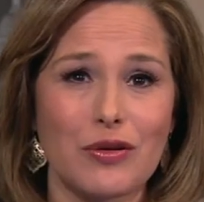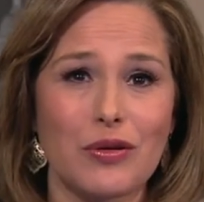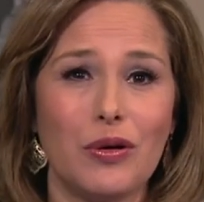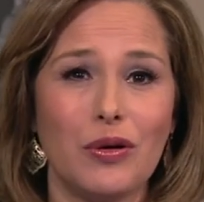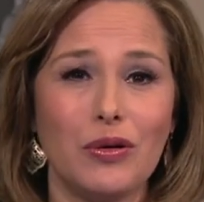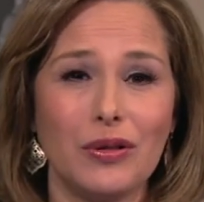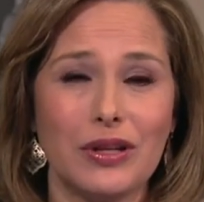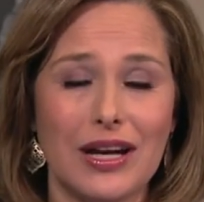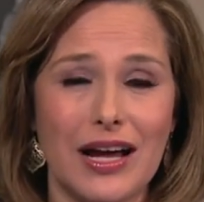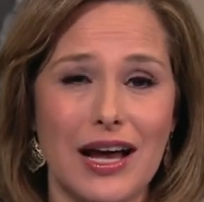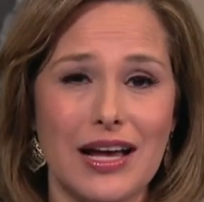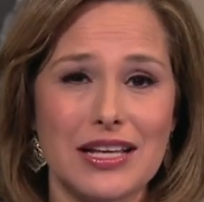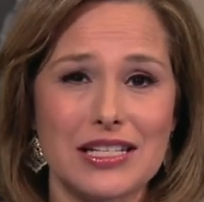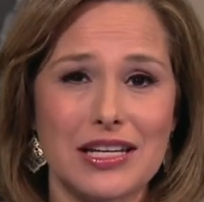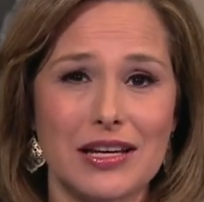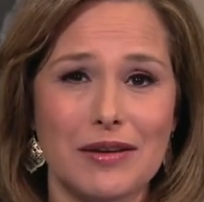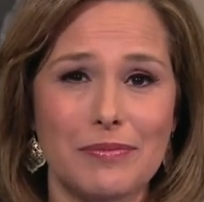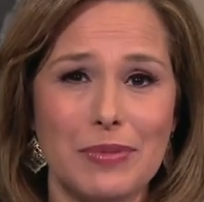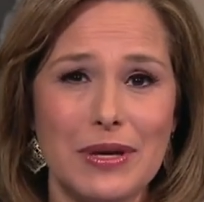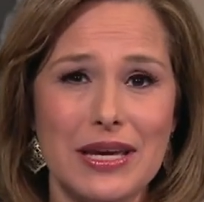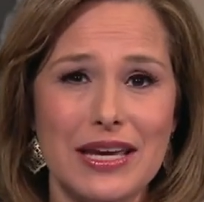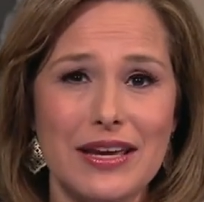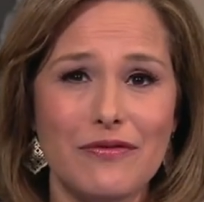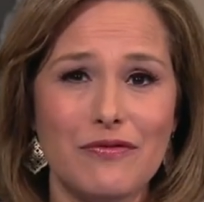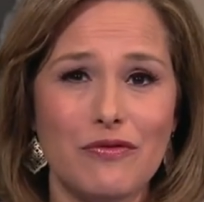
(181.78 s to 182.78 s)

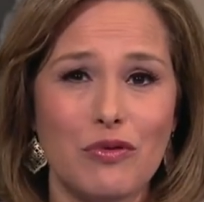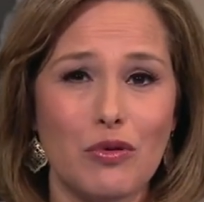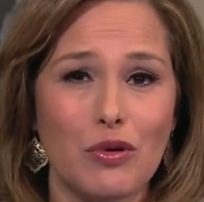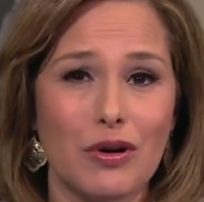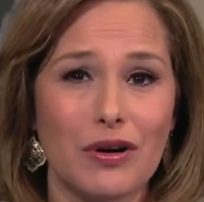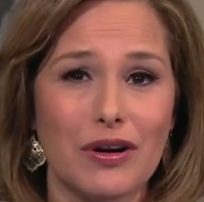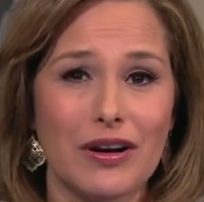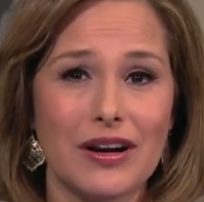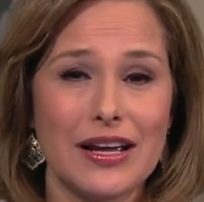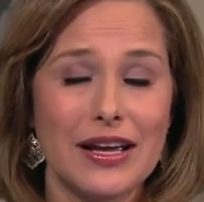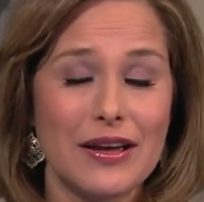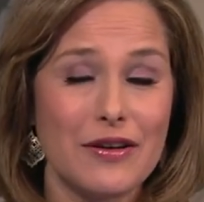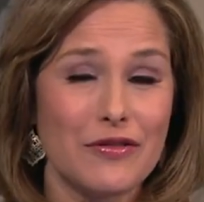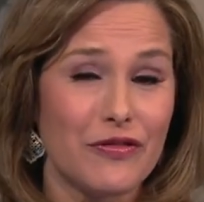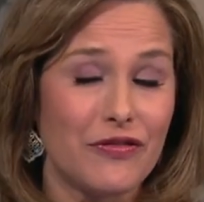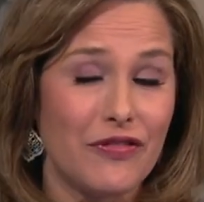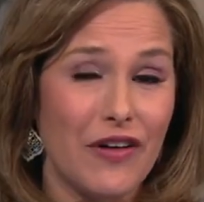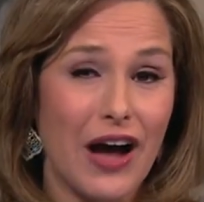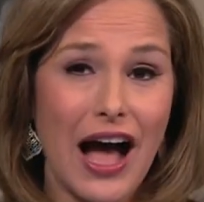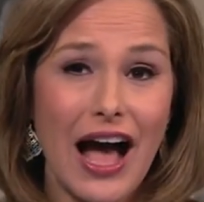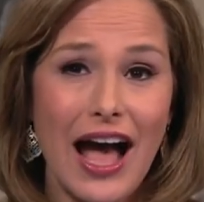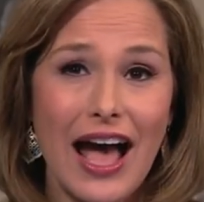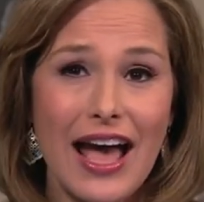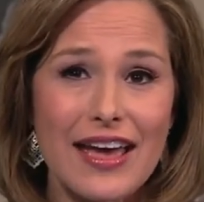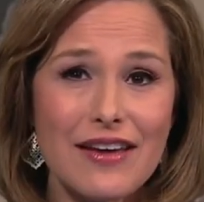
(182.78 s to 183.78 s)
colonoscopy for
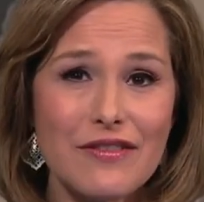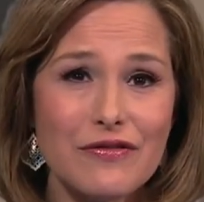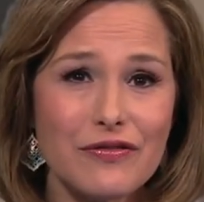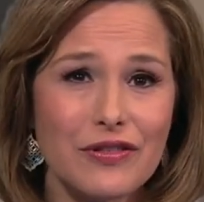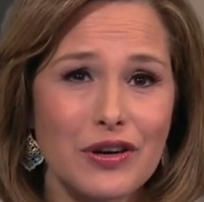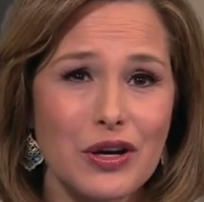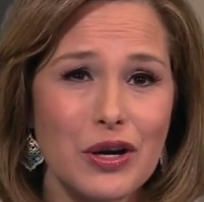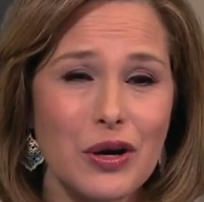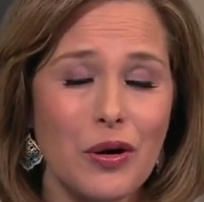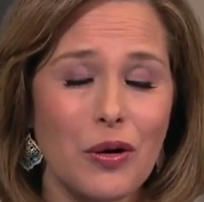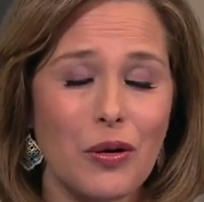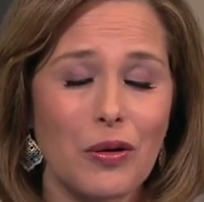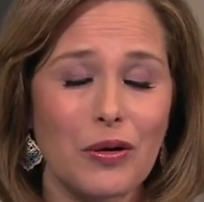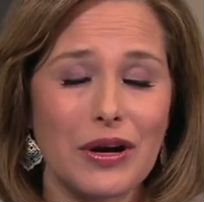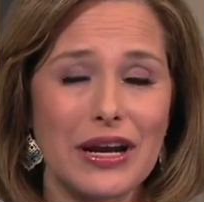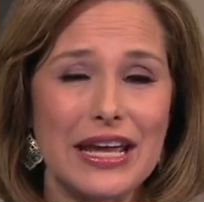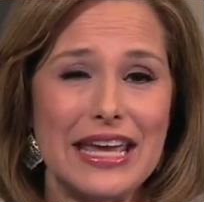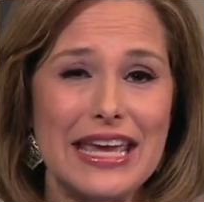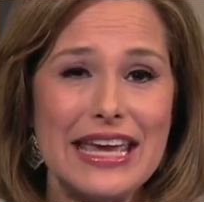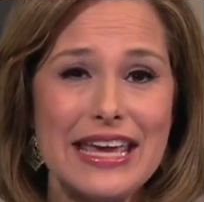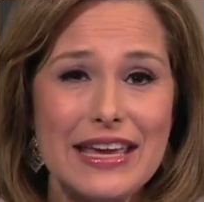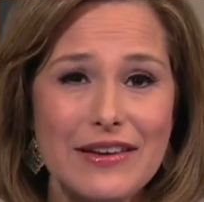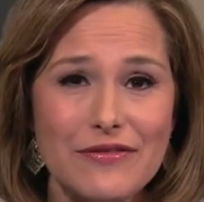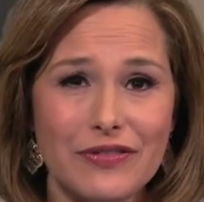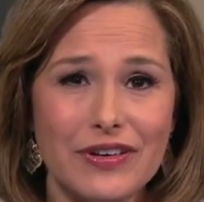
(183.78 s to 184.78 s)
five or
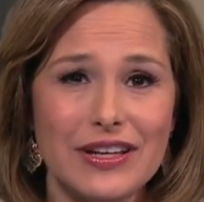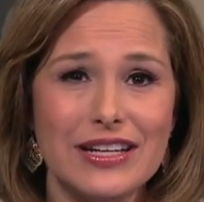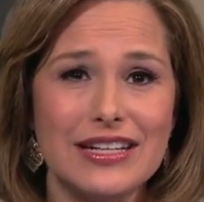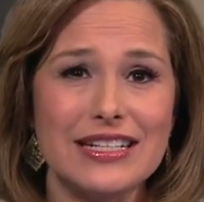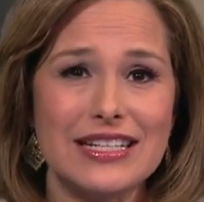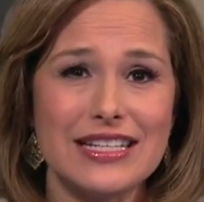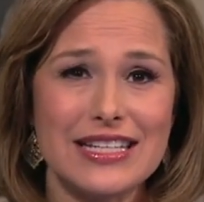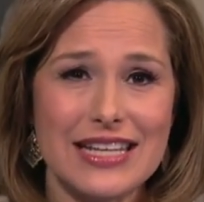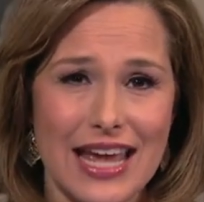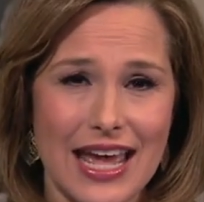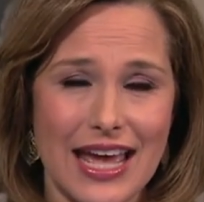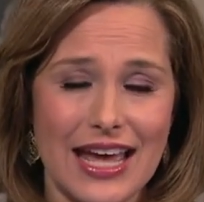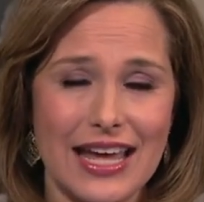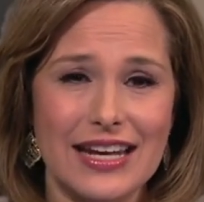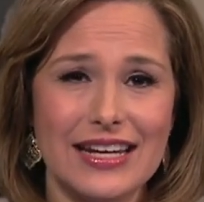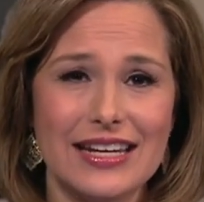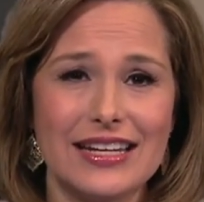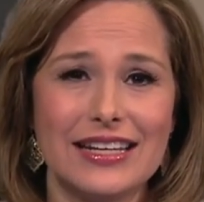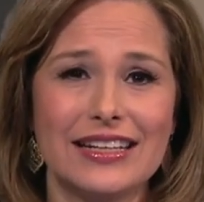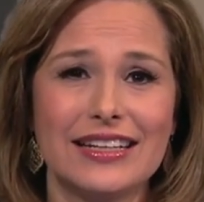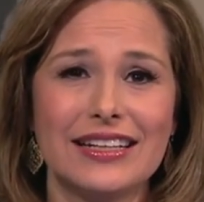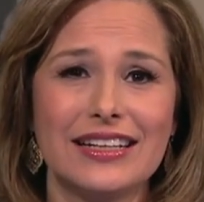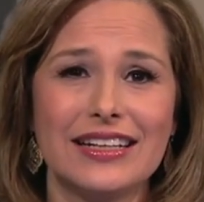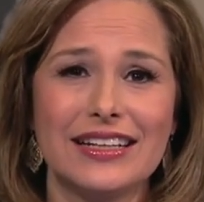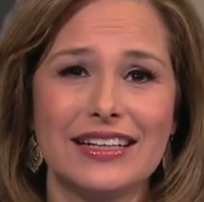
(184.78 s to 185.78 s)
even 10